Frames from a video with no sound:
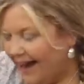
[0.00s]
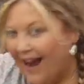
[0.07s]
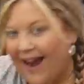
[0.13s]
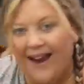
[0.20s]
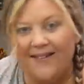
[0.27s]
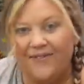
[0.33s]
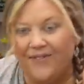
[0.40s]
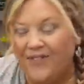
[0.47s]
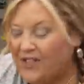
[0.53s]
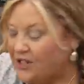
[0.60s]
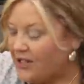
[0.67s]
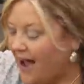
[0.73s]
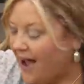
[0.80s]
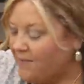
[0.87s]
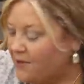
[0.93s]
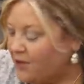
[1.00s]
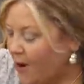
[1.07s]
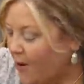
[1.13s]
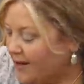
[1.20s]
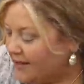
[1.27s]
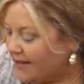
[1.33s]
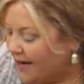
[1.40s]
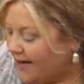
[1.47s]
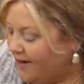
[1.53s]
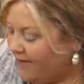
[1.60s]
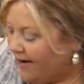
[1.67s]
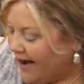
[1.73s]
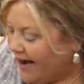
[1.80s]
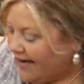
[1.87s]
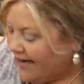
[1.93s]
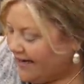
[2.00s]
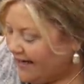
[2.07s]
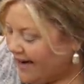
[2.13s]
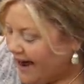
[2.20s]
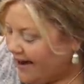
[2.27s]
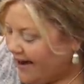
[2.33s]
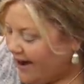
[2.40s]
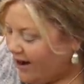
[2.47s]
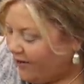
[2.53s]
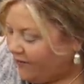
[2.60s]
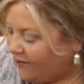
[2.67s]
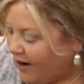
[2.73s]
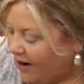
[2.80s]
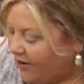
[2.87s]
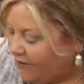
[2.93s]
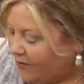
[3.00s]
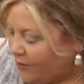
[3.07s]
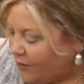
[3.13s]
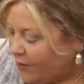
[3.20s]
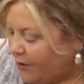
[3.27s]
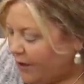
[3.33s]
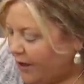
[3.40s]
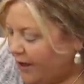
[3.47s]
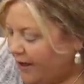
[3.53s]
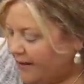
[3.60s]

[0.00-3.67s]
I'm, I'm so excited when I can get air fryer food